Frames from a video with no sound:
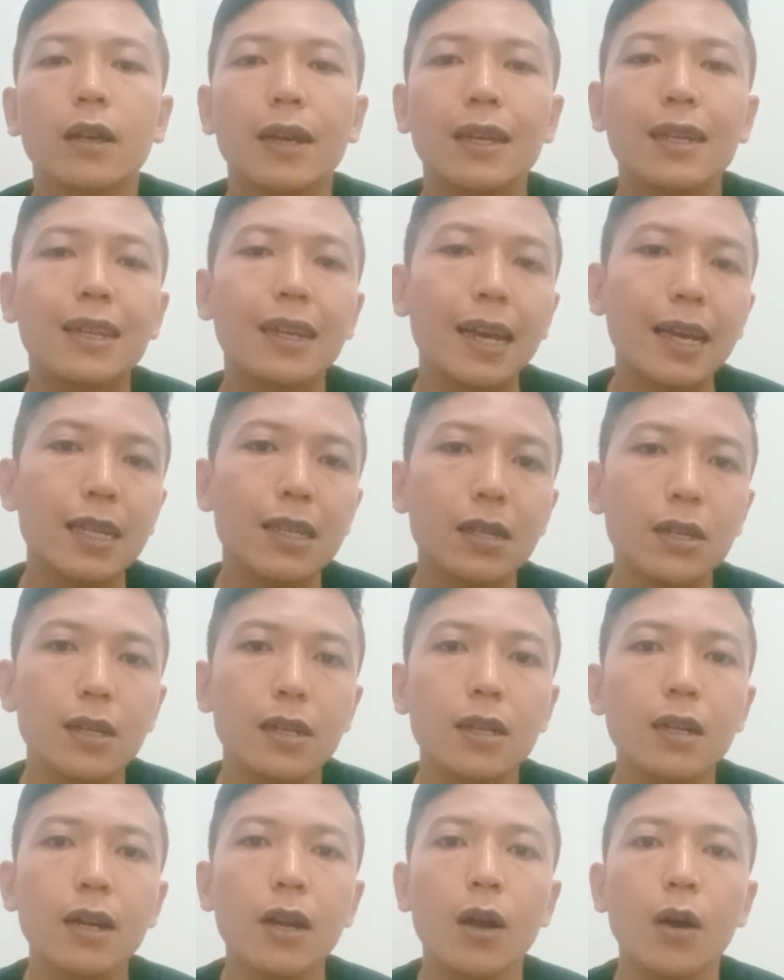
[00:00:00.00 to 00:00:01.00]

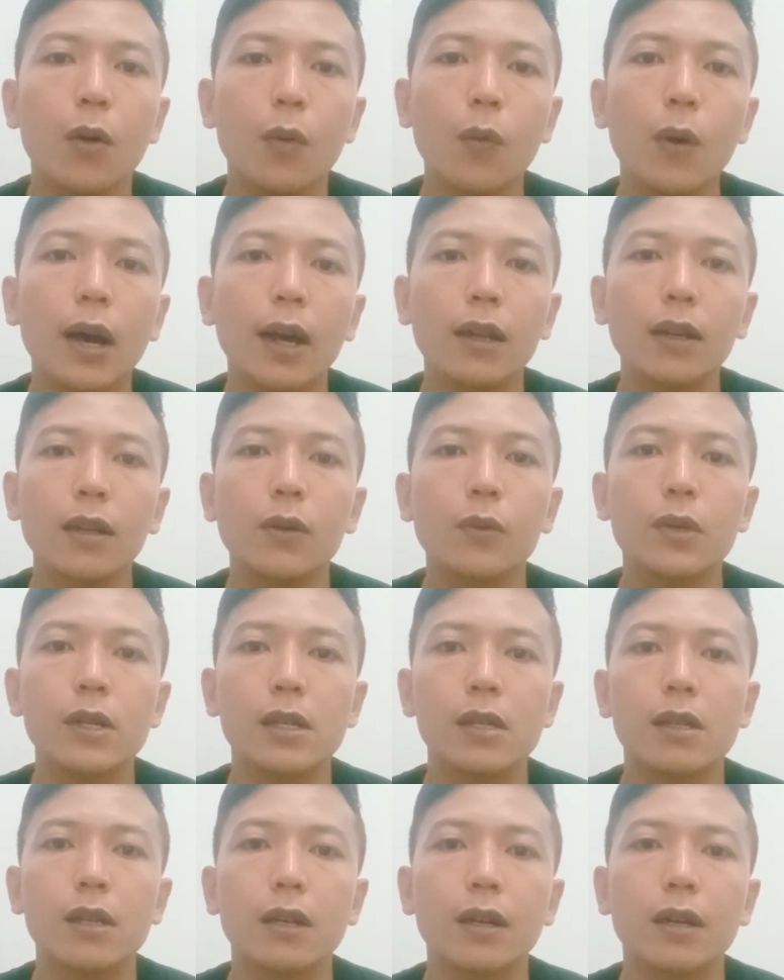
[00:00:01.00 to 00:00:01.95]
indicator 1 was